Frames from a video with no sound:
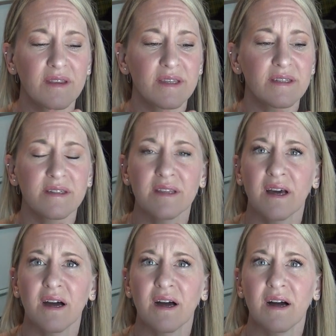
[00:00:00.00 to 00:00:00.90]
this is
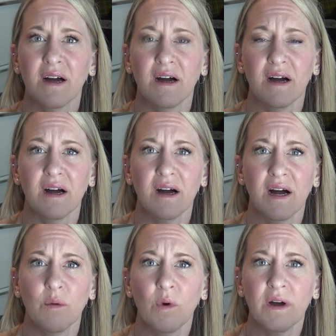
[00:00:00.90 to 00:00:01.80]
the
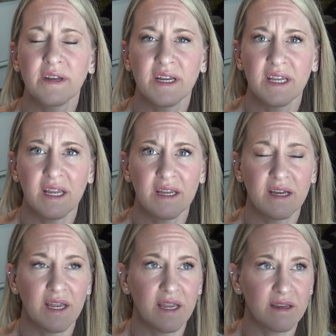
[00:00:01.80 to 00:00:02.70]
I want, I need,
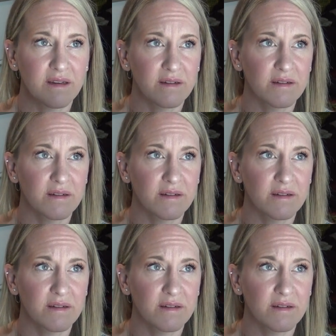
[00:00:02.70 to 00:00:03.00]
I.